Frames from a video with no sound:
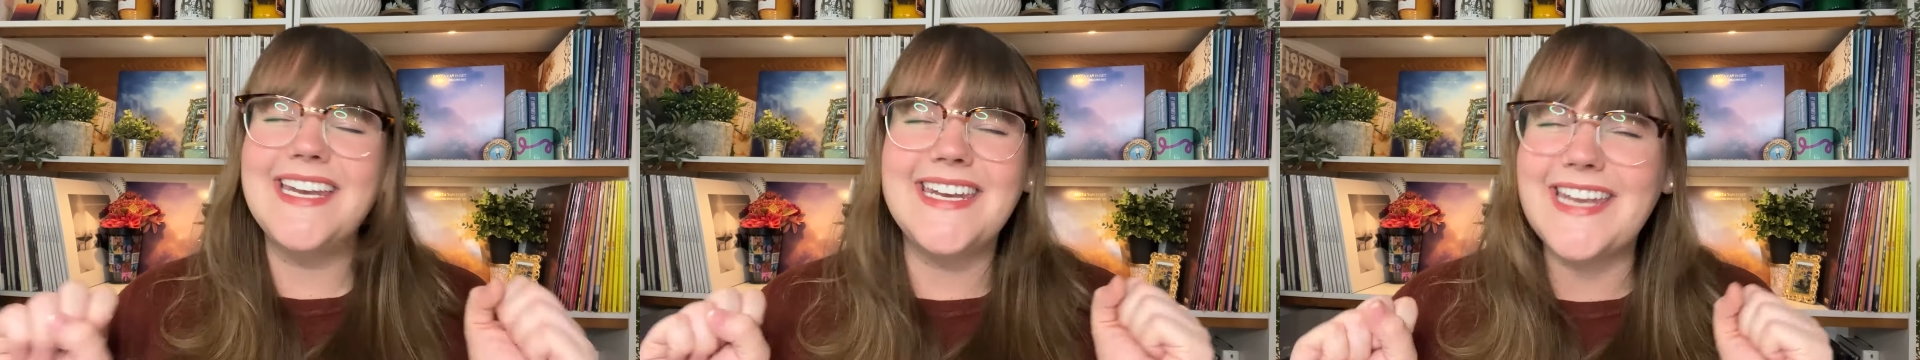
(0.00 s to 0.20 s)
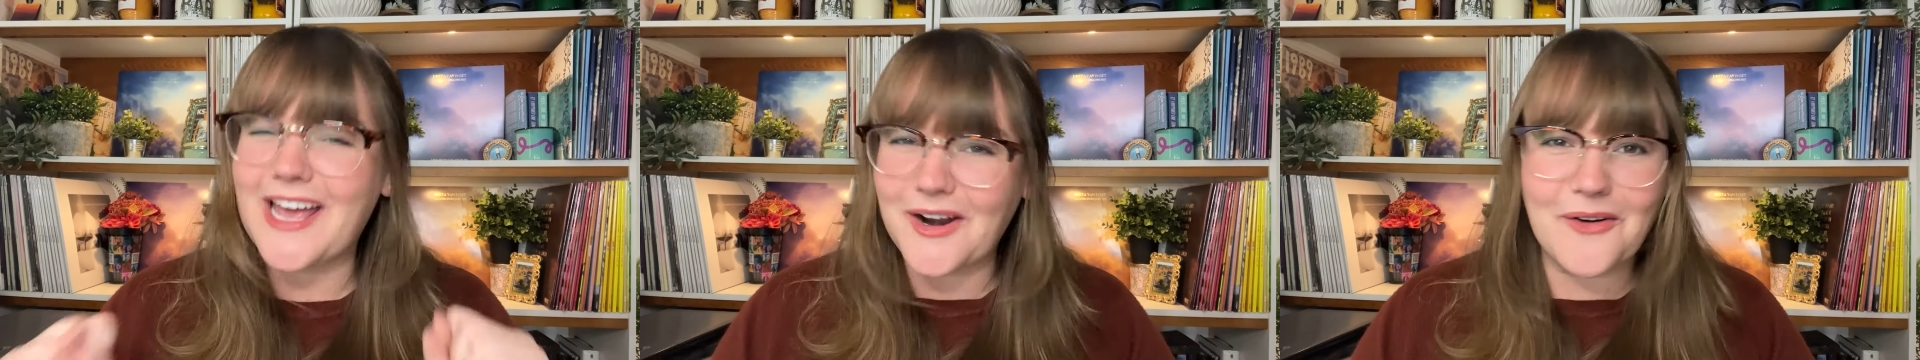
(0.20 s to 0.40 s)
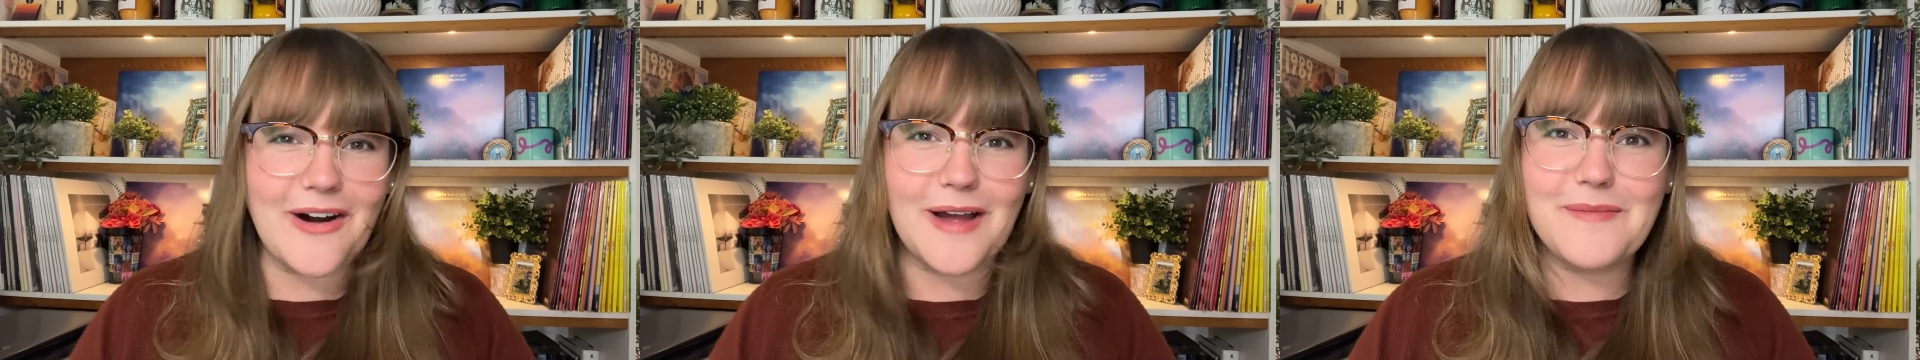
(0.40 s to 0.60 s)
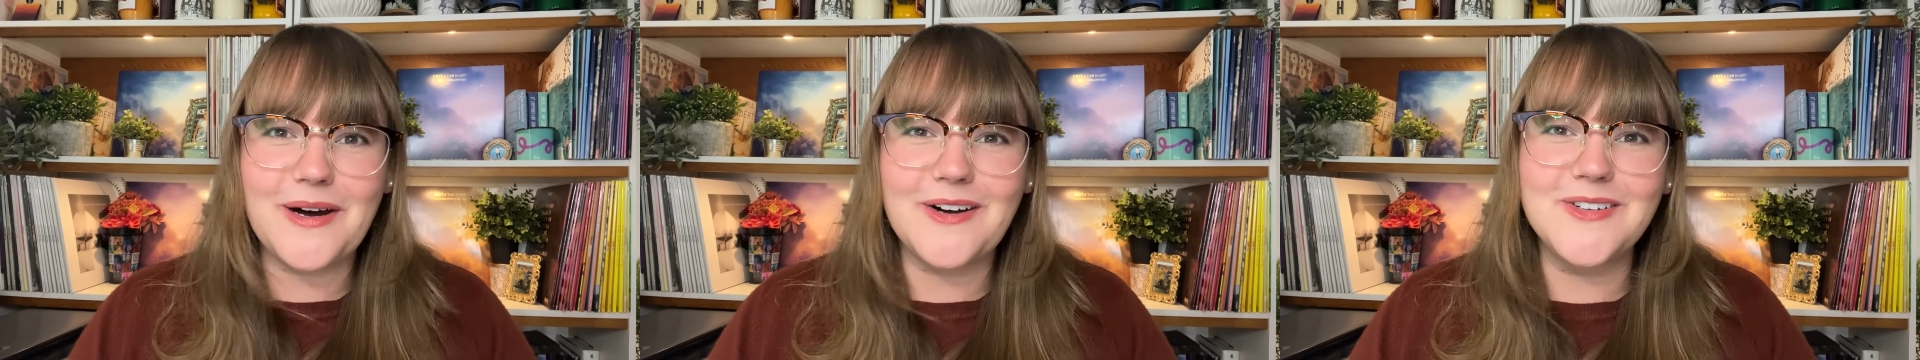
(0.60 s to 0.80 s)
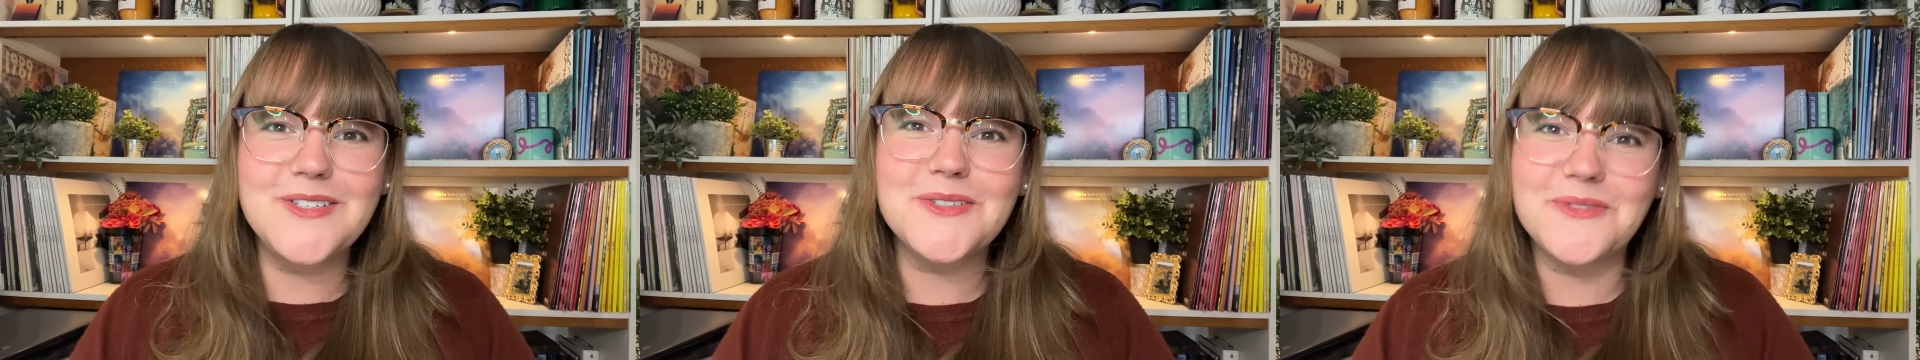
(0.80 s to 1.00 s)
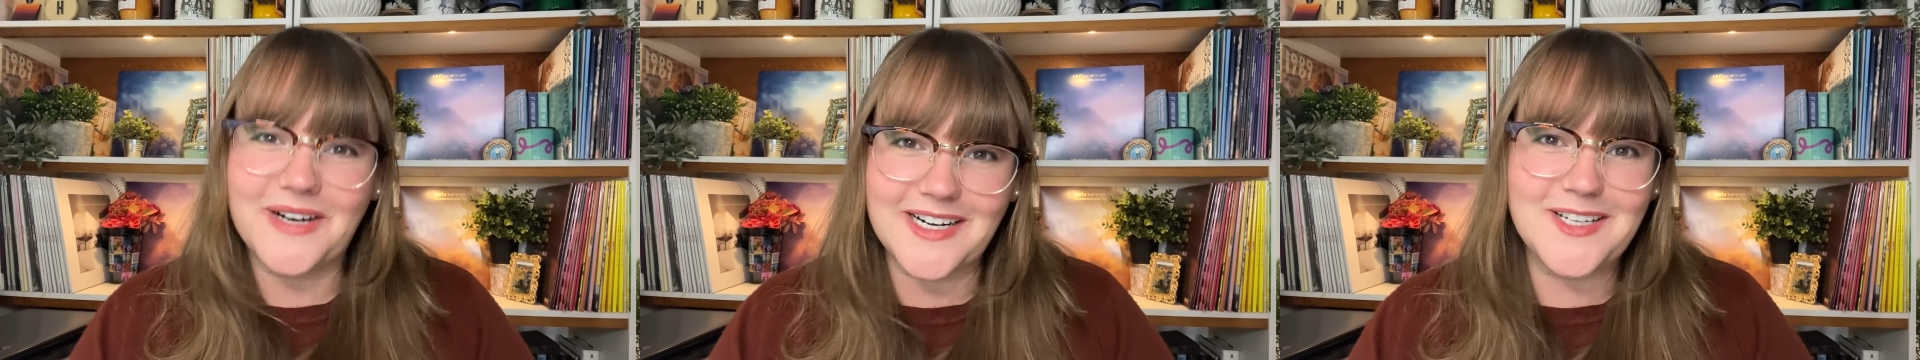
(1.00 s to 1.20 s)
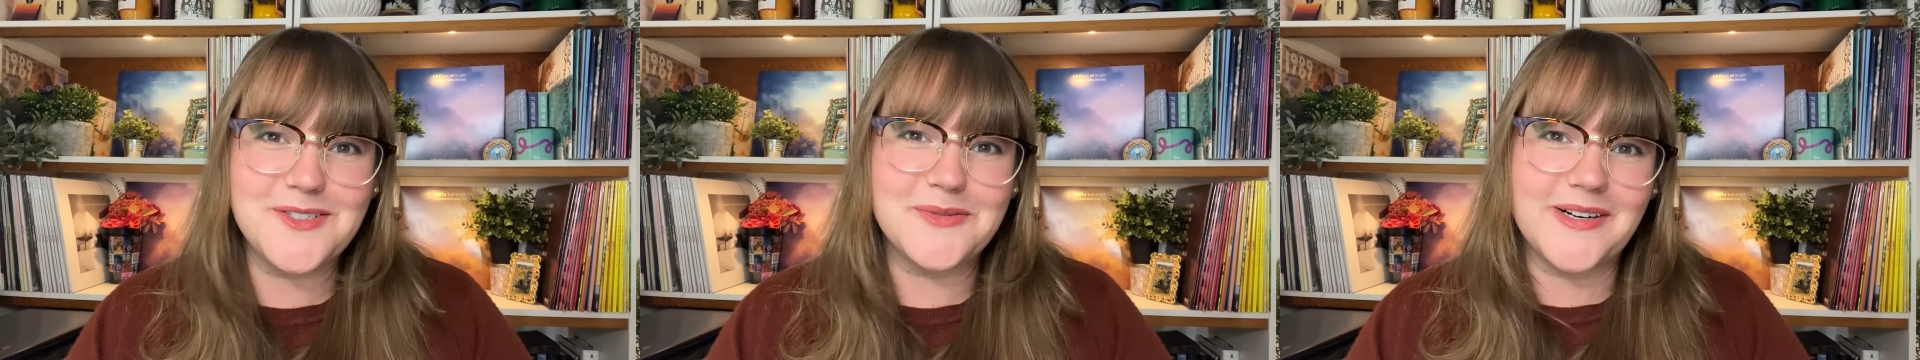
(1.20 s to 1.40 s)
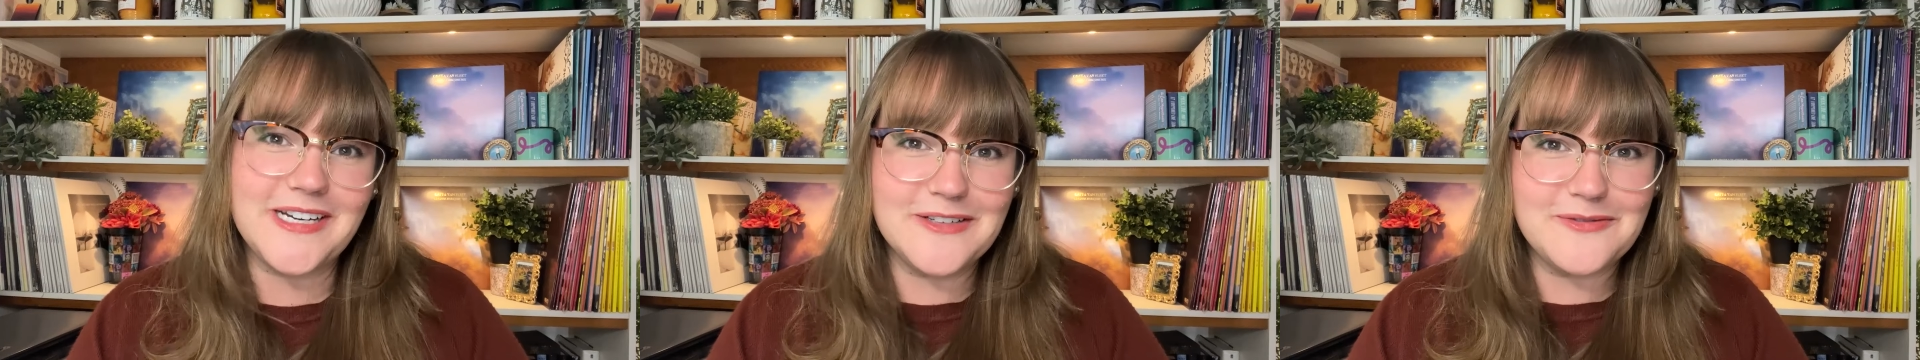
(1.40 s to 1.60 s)
NaNoWriMo
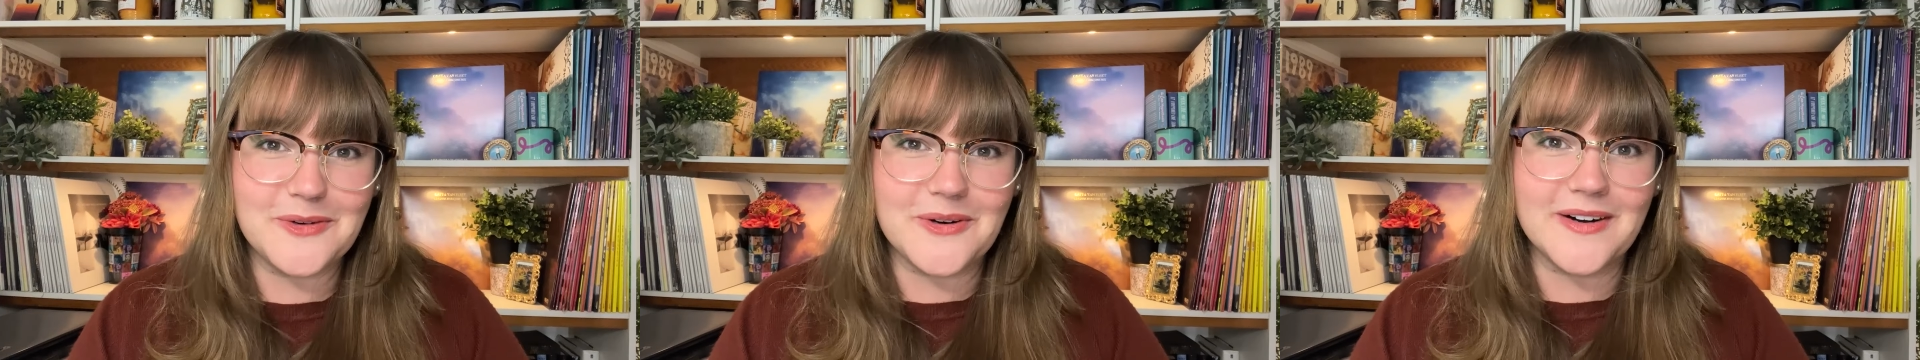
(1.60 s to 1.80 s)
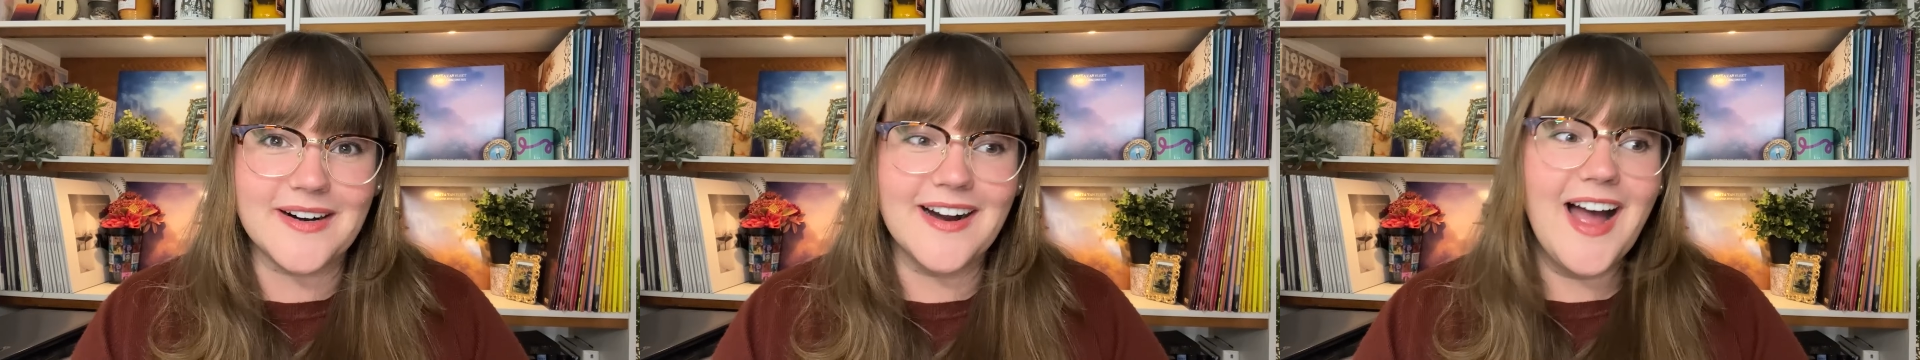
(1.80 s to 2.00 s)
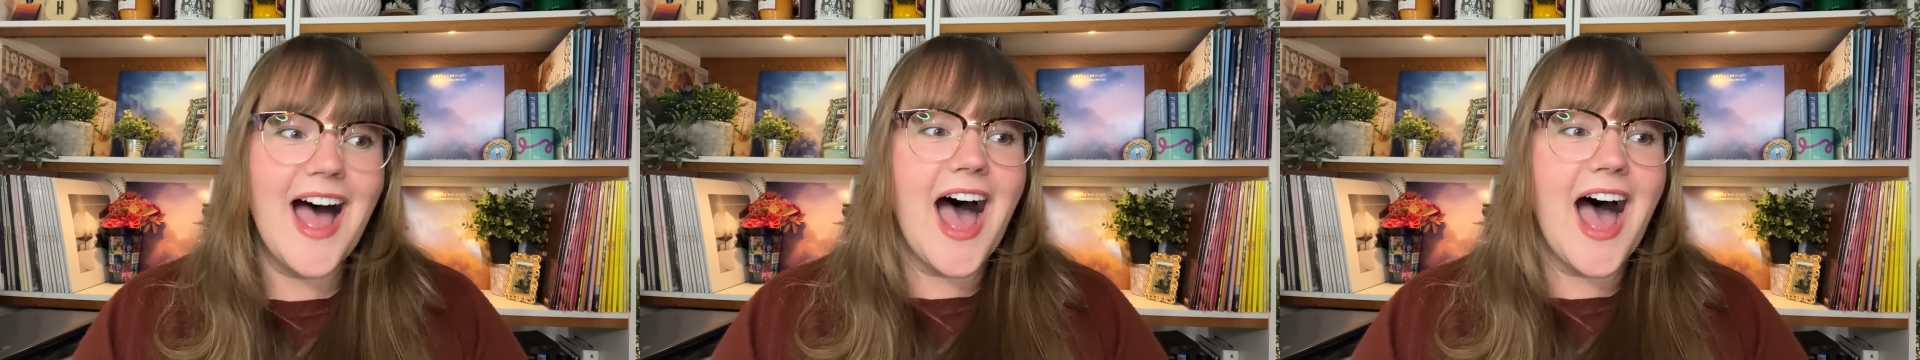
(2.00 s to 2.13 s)
2024.